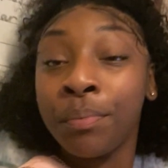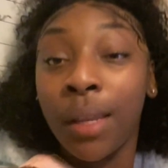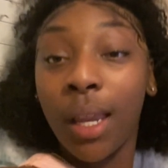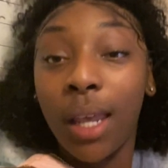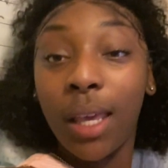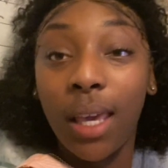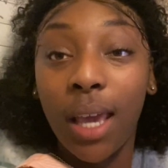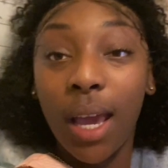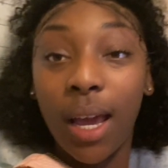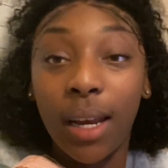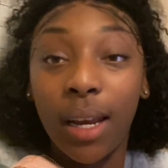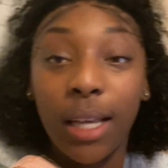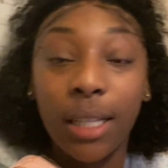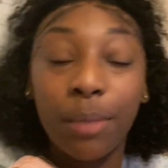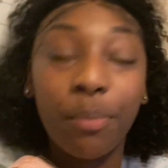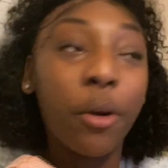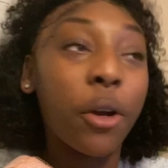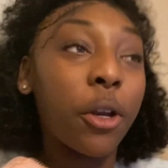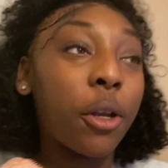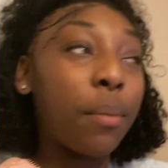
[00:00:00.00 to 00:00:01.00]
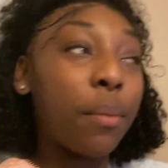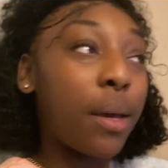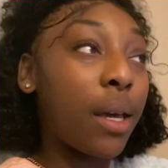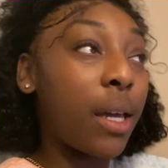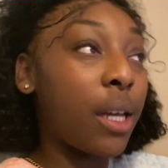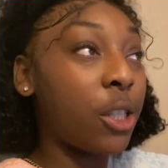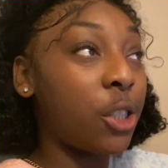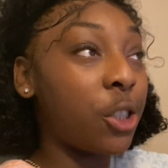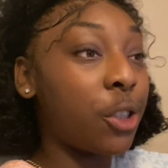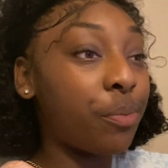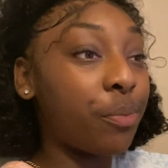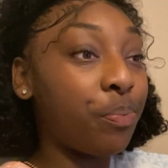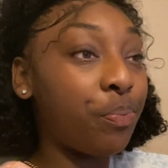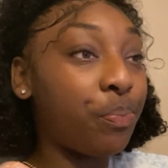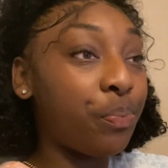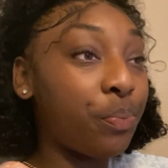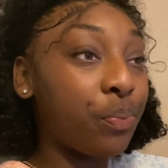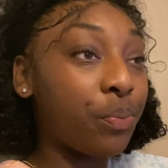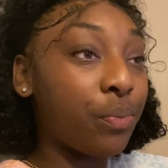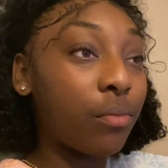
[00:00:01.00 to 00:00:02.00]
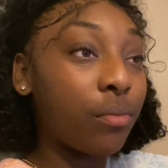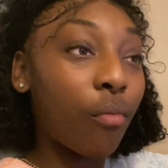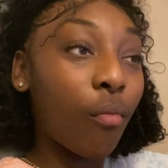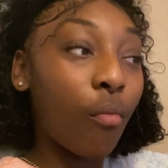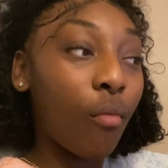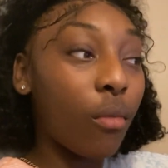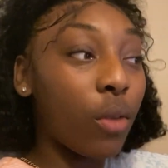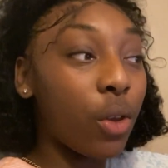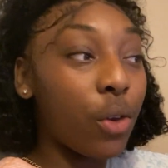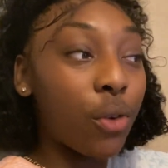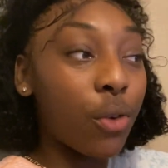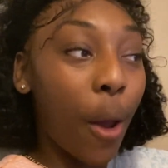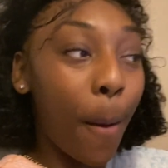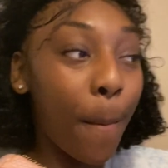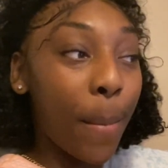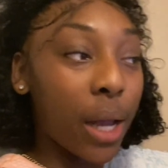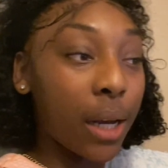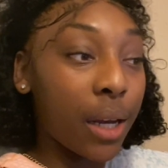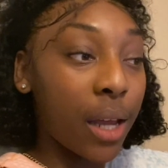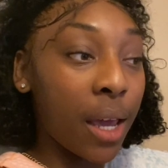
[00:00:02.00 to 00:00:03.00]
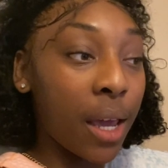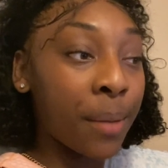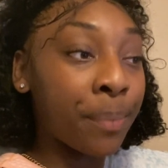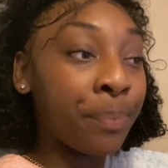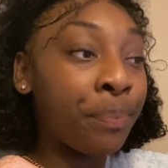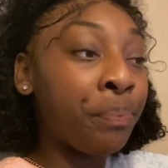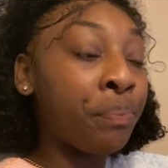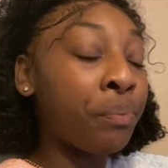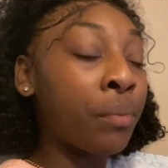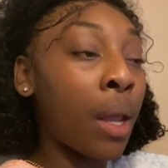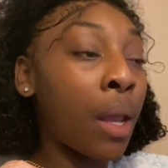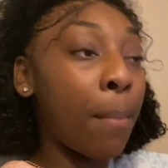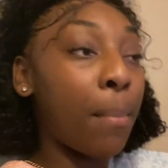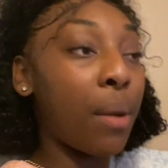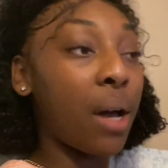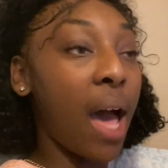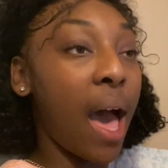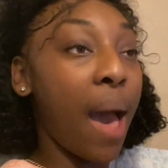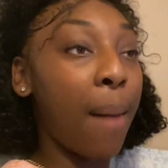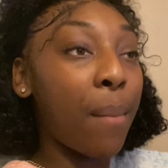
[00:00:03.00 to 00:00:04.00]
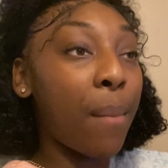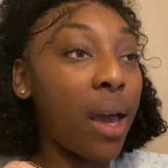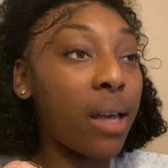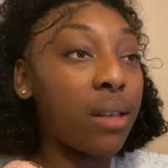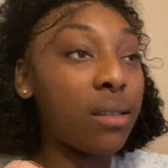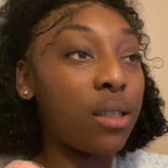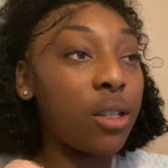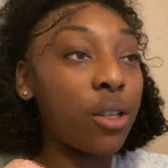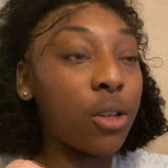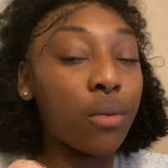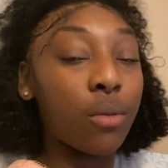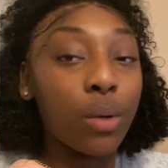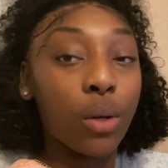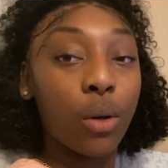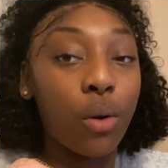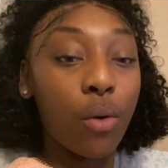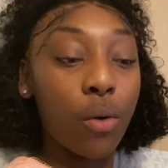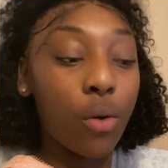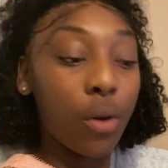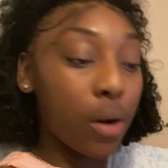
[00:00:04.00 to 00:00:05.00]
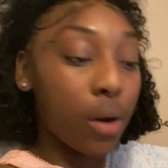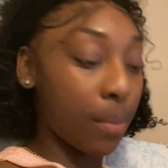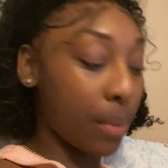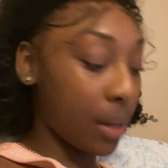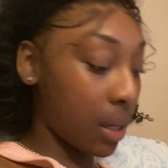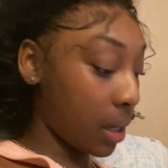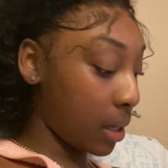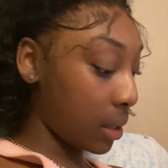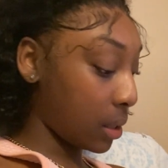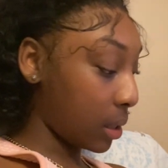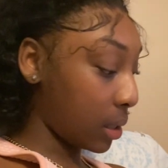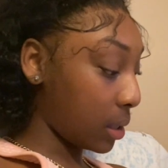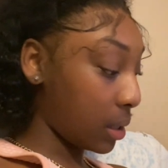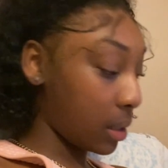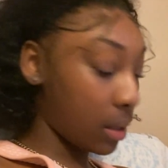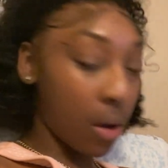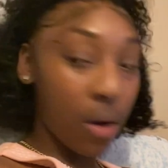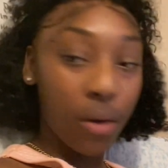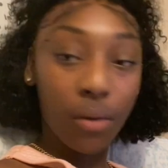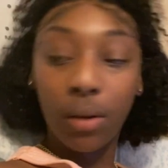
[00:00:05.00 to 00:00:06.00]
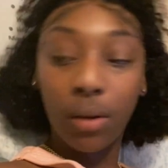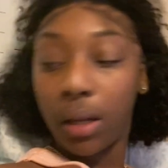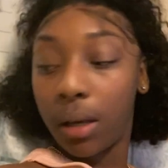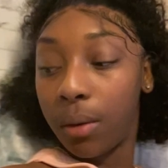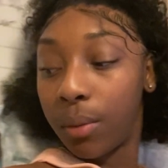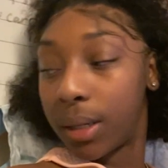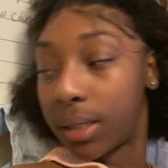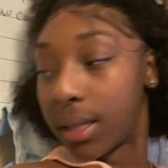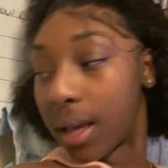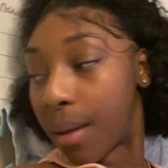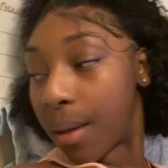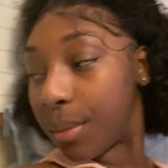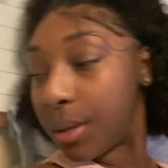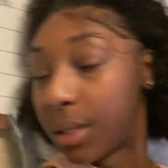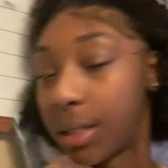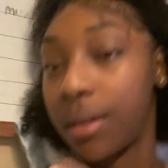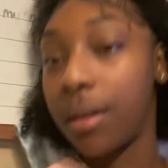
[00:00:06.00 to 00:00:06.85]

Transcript: yeah, that's pretty much, you know, my day. But I might still record, because it's only, what time is it,